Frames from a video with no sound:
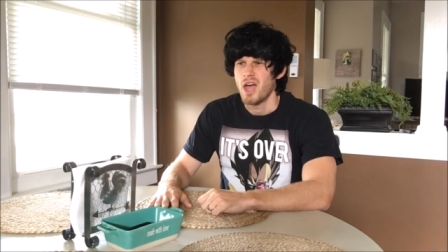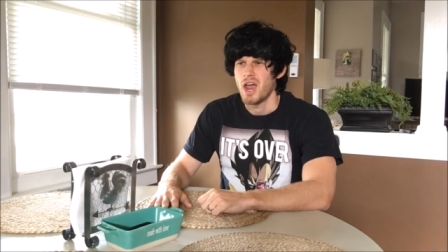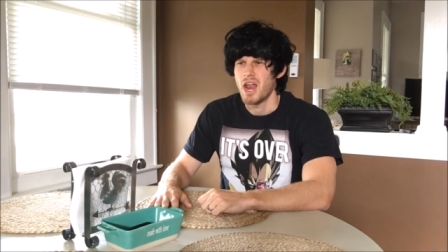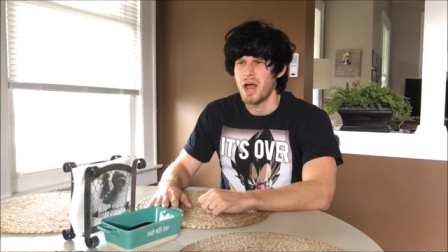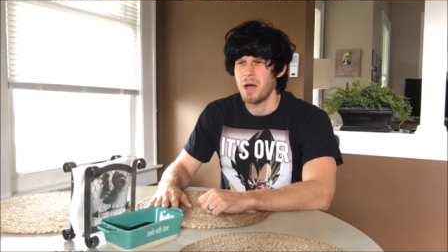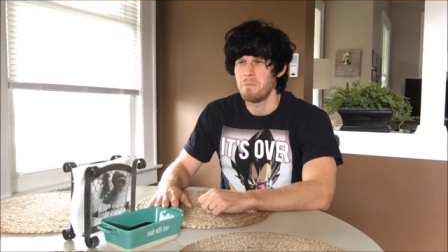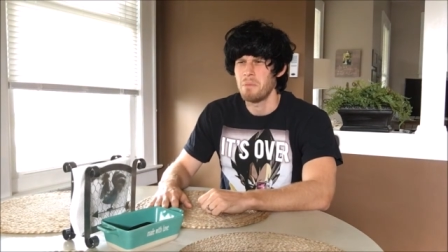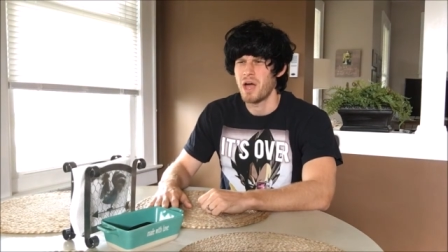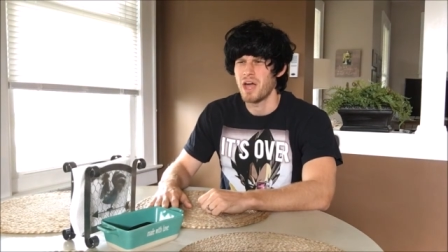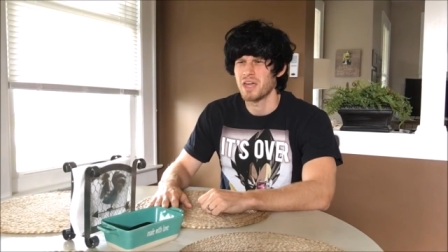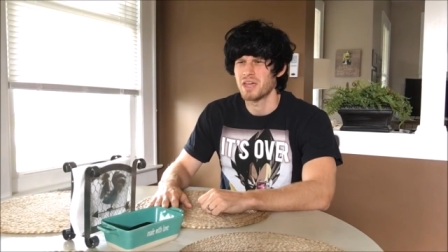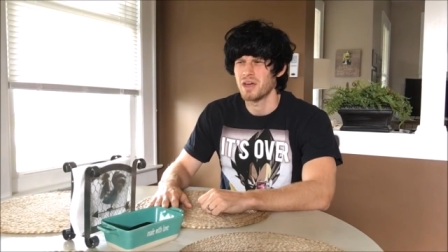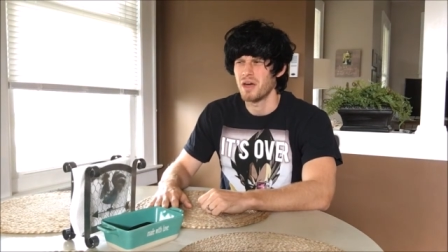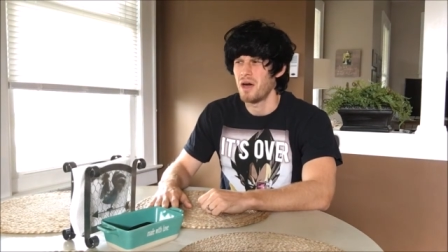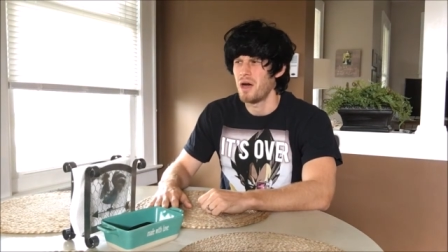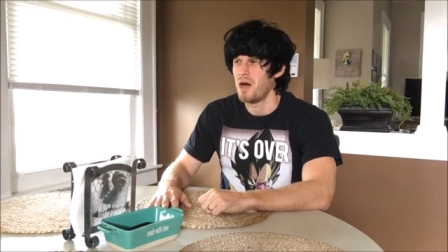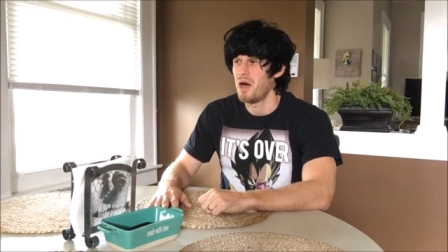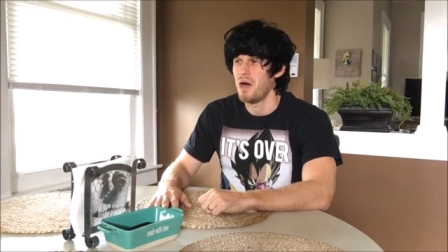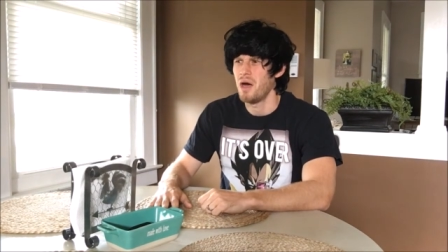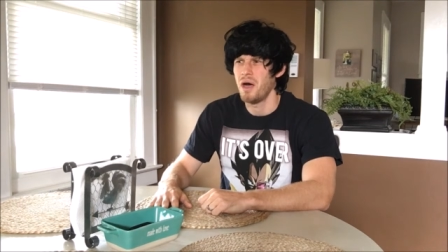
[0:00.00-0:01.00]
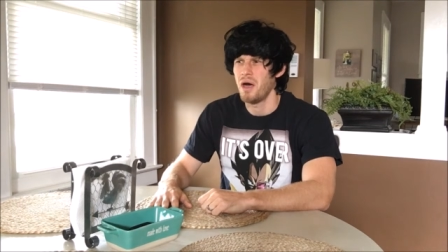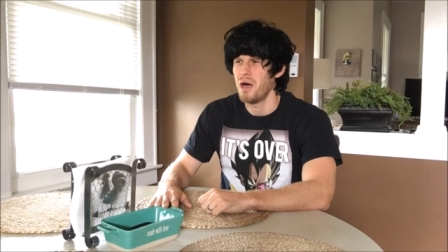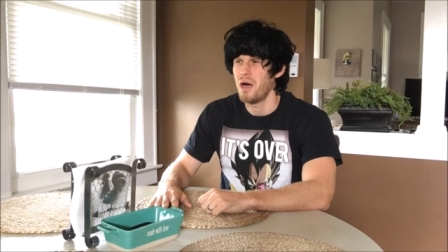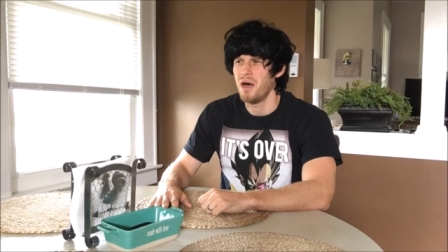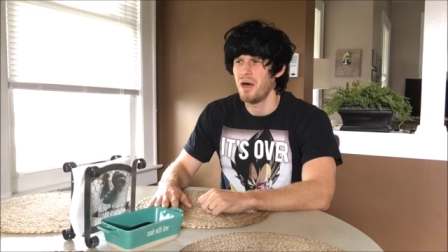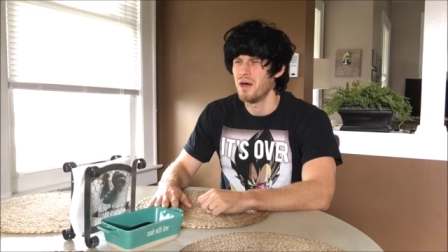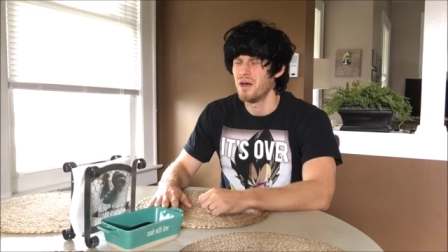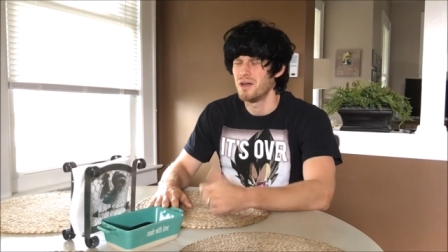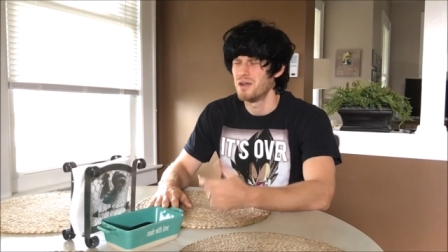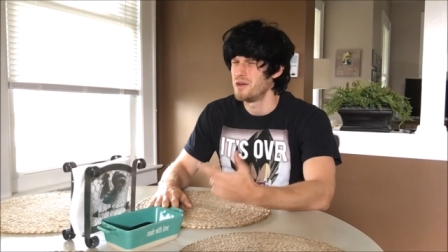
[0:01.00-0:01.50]
And I'm like,
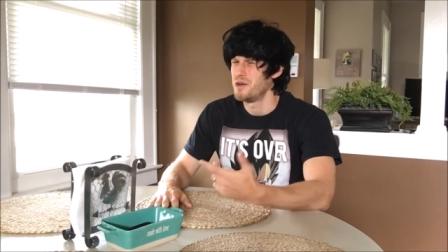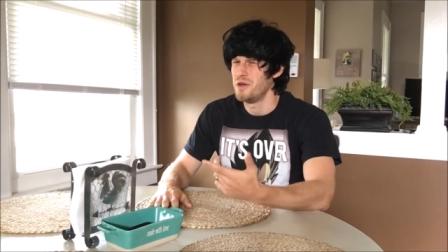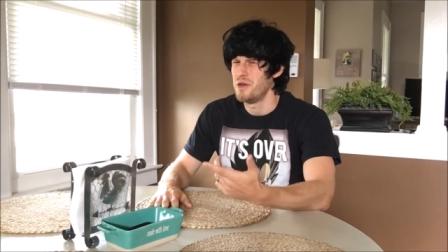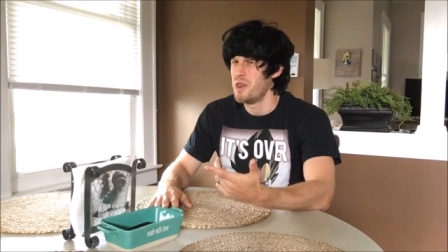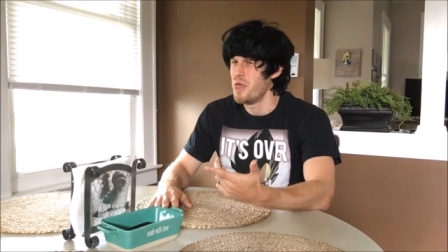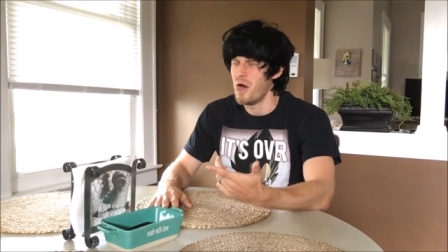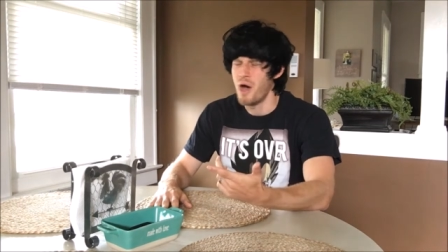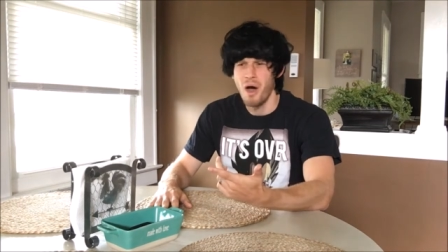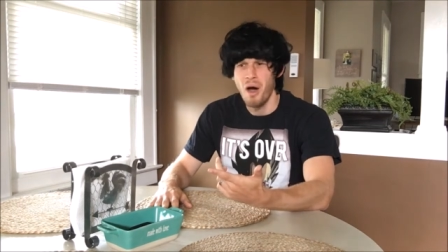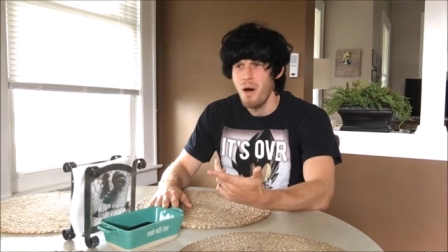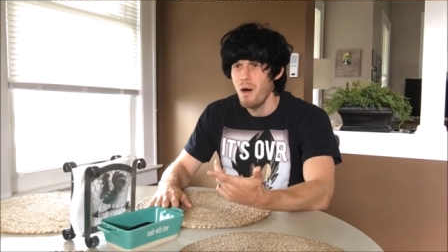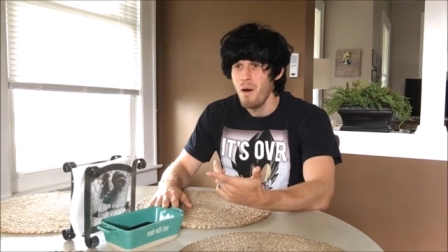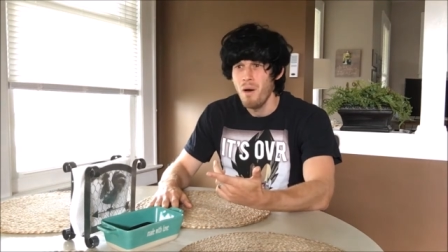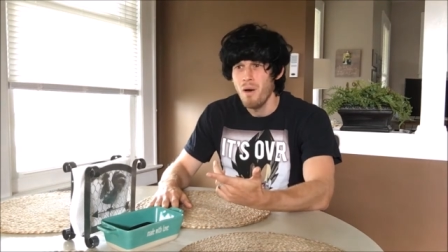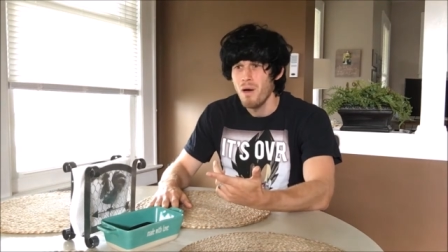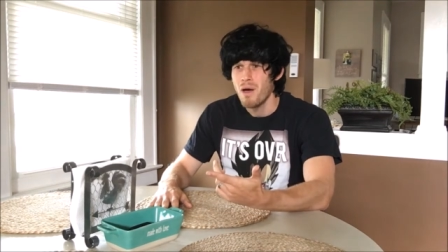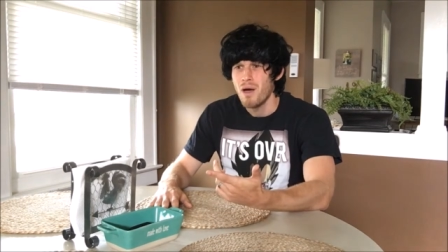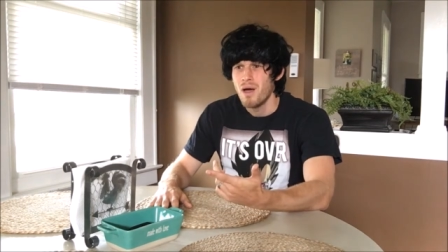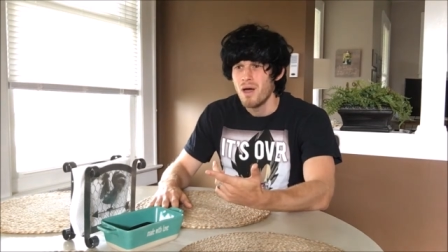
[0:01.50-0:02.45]
no?